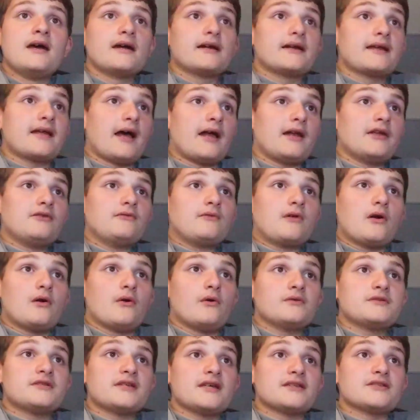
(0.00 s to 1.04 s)
county
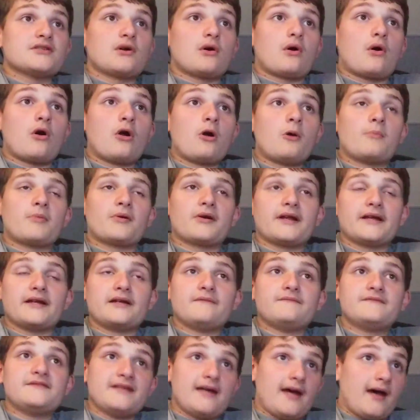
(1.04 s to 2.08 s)
roads as a harbinger
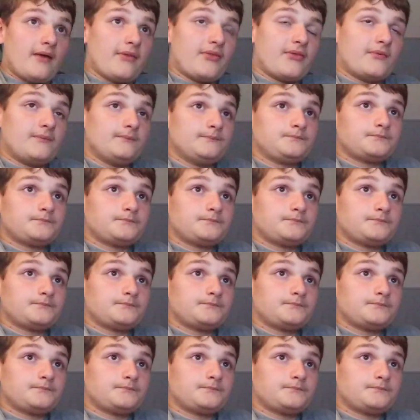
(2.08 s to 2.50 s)
of death.